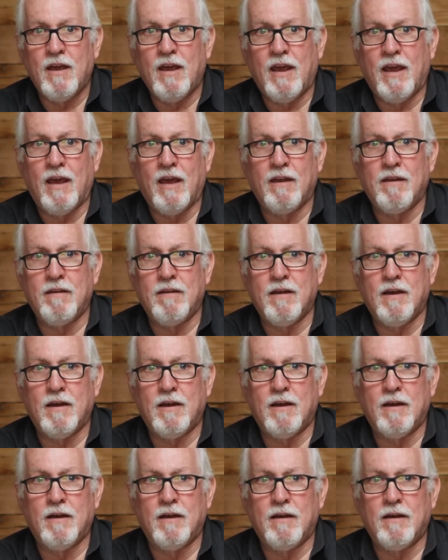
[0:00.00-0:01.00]
And
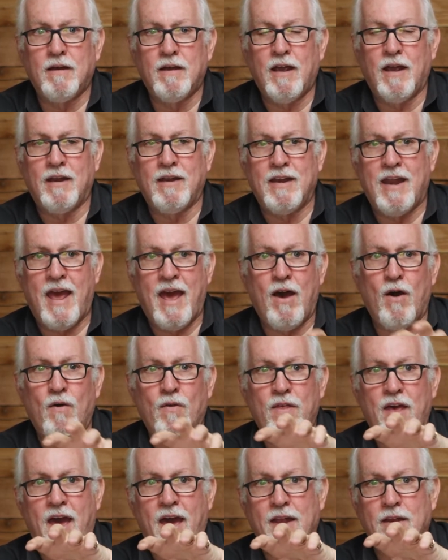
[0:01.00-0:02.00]

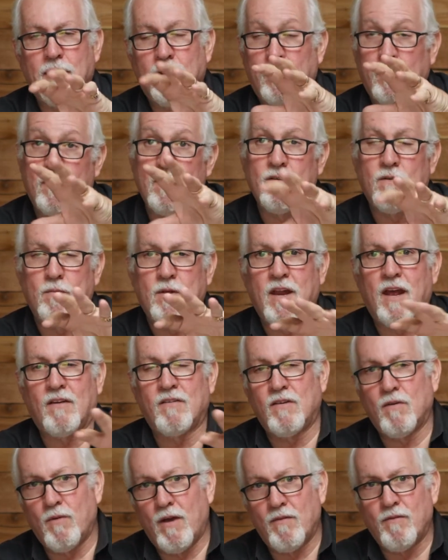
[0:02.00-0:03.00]
now next year
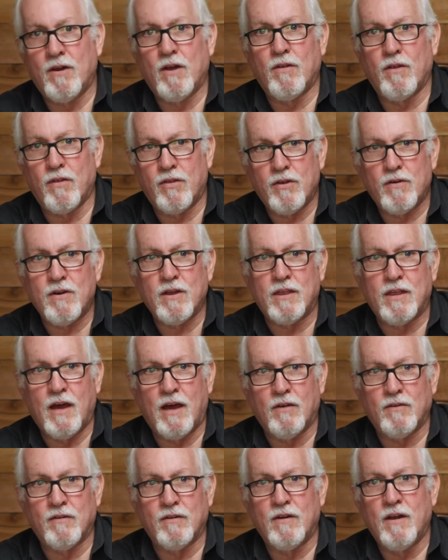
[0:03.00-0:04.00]
we have another
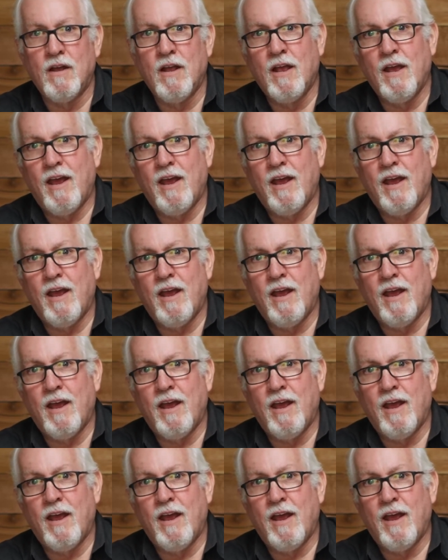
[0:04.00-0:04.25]
$30,000,